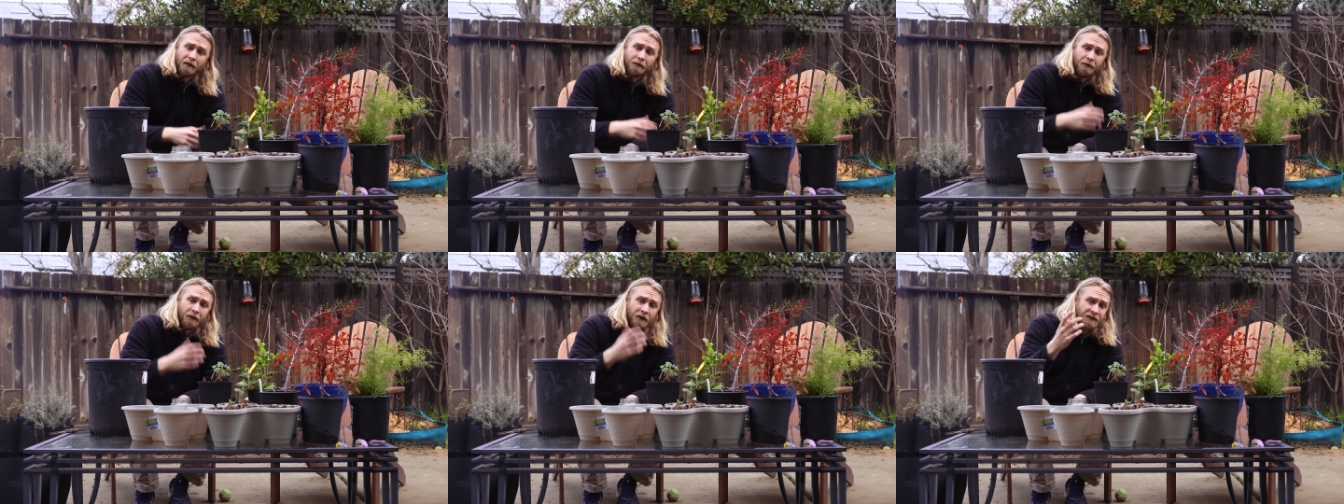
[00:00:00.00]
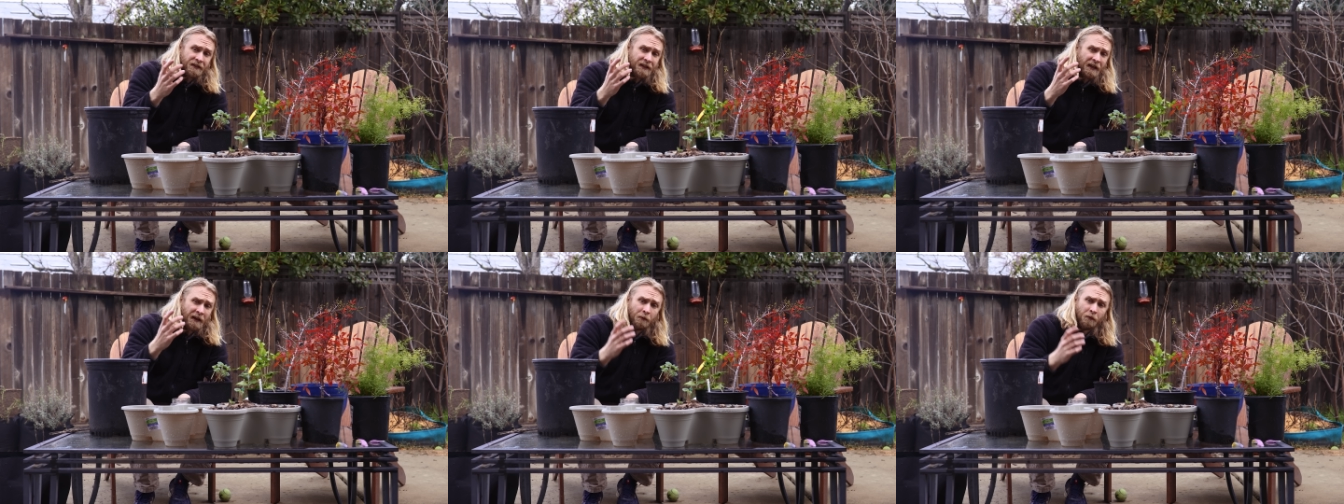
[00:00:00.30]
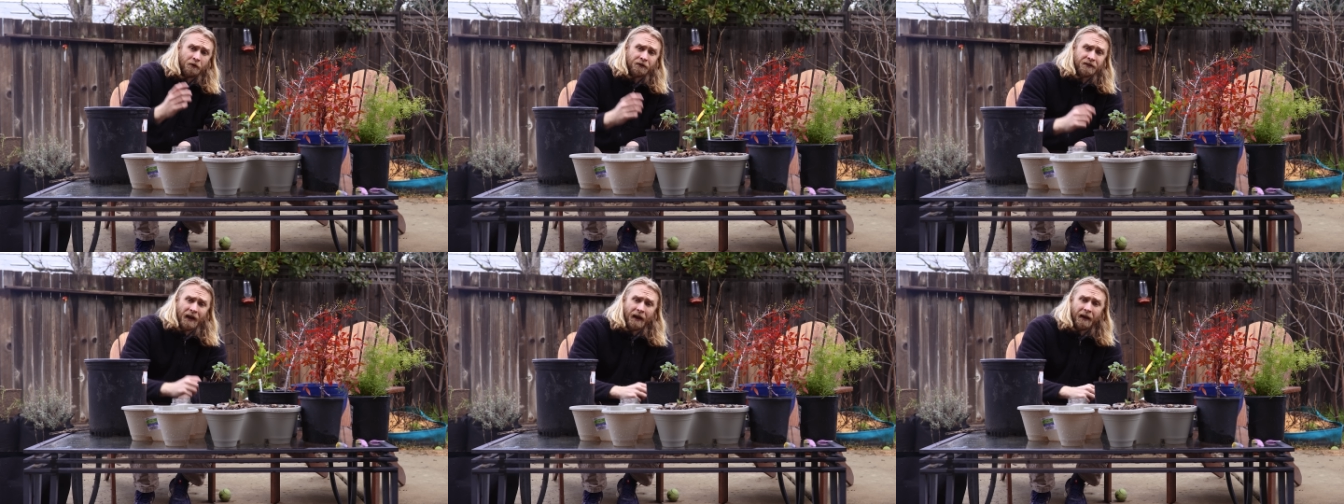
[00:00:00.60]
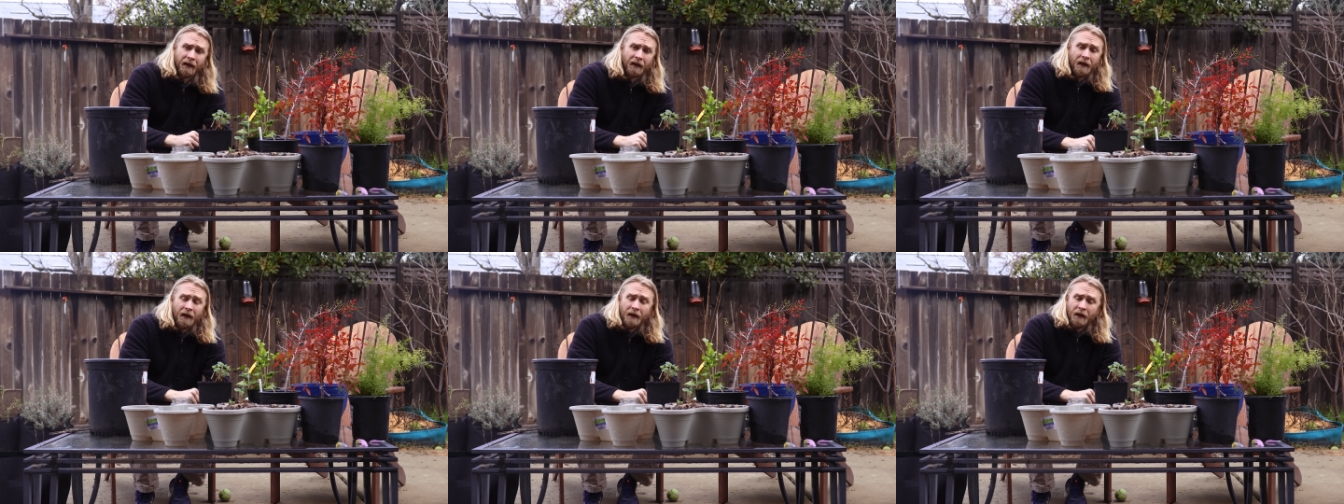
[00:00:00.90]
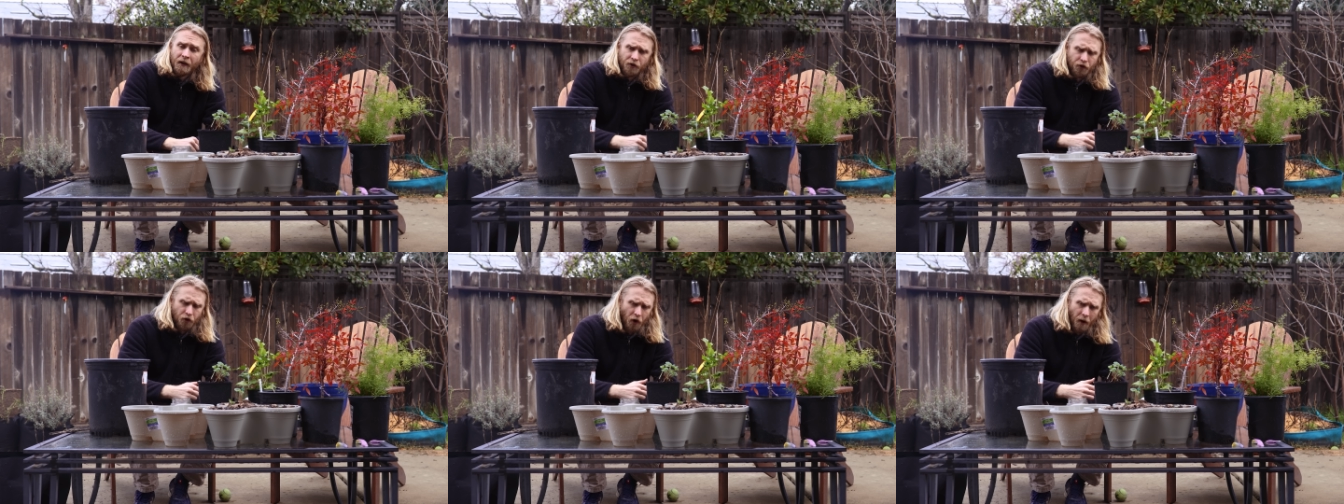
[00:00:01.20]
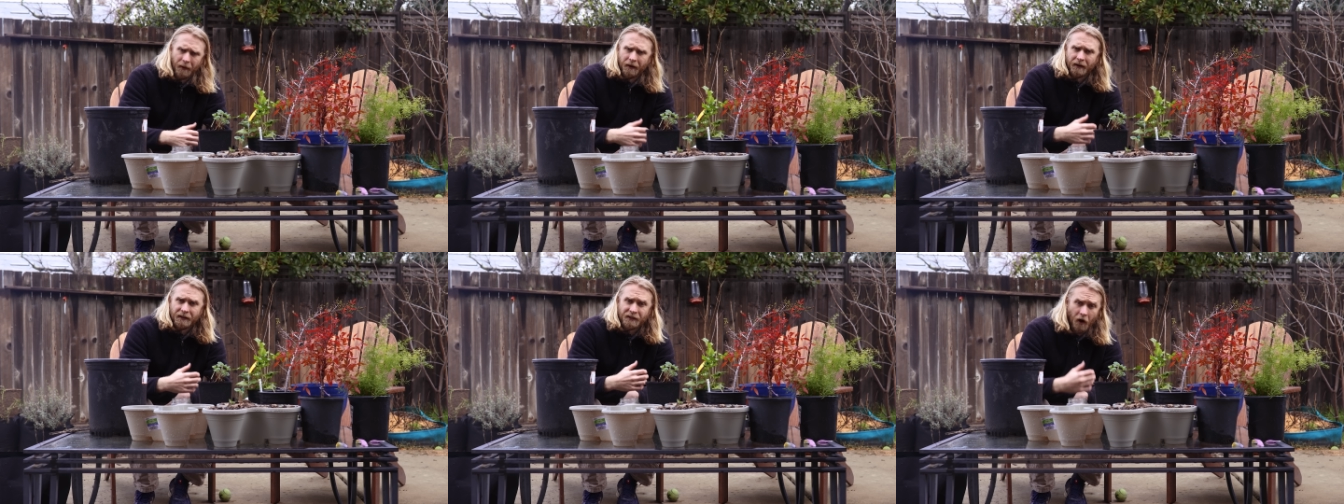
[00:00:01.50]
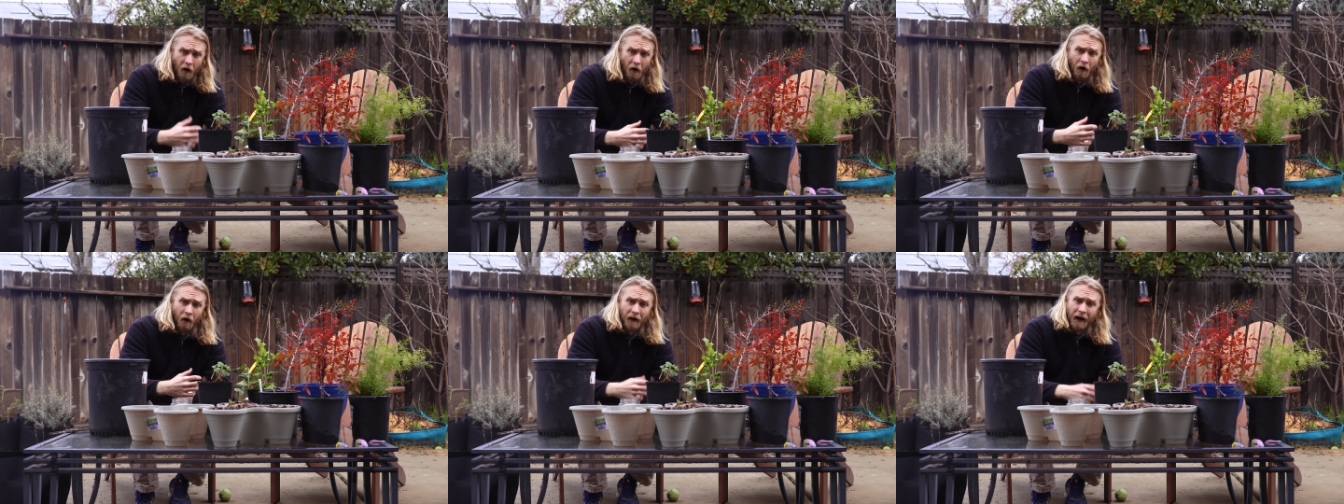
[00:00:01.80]
The first thing will say strawberries
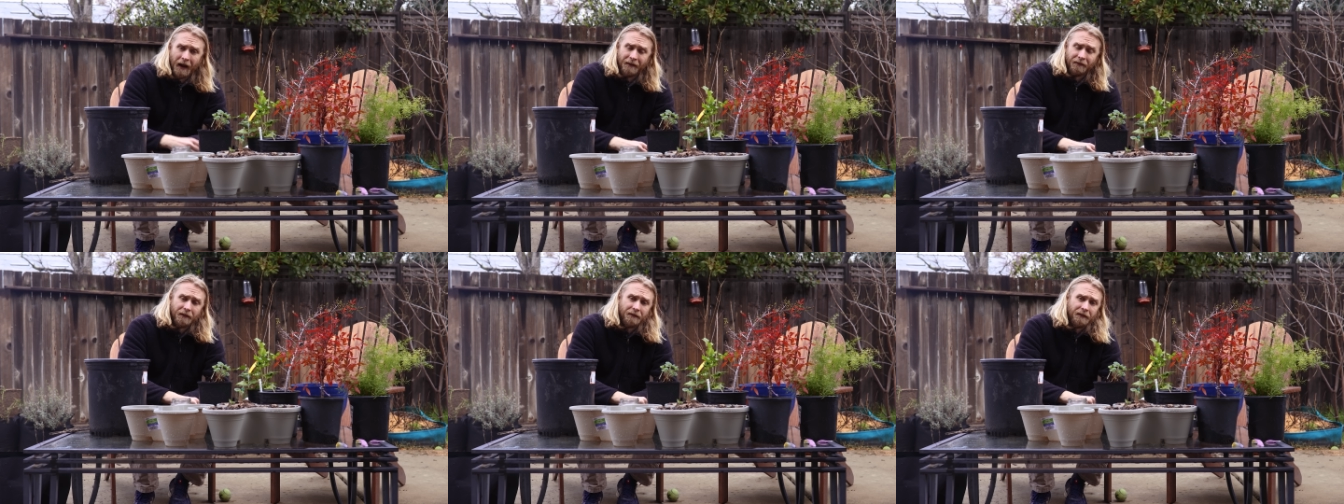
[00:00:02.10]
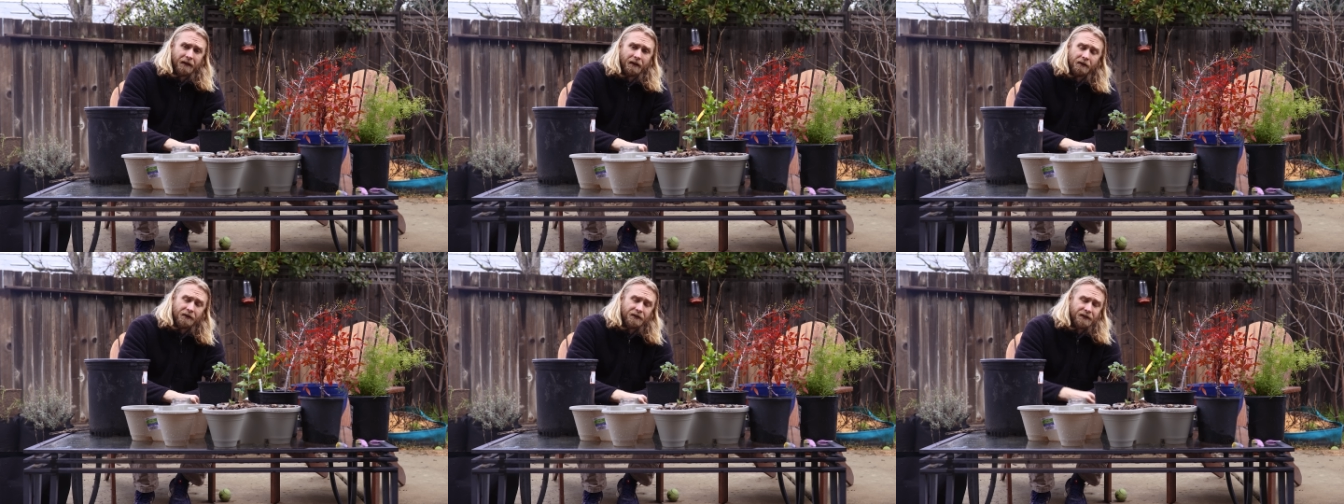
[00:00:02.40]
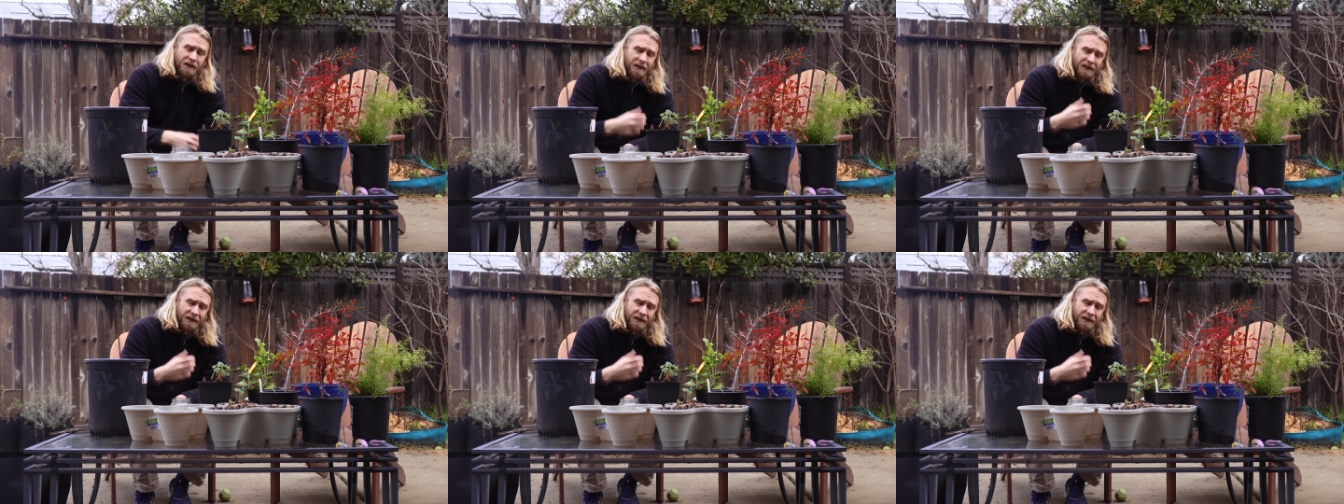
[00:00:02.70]
are heavy feeders,